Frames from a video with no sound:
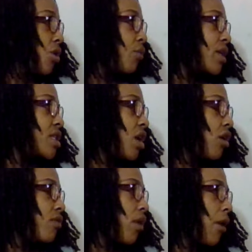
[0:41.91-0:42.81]
What is the
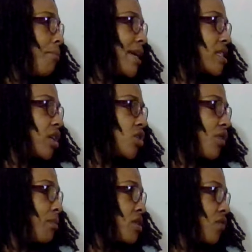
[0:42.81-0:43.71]
overall message
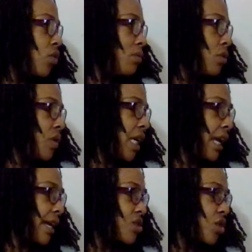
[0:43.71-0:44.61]
from this full moon in
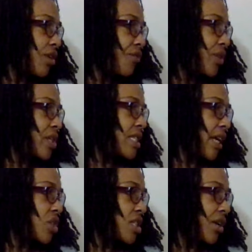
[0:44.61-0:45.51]
Cancer for the
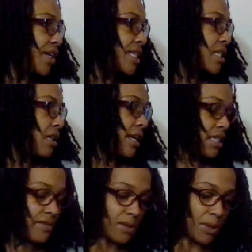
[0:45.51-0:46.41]
Sagittarius
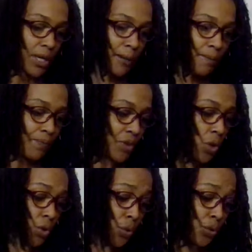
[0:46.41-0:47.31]
collective, Spirit?
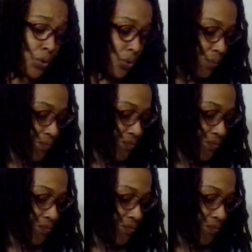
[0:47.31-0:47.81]
Ooh.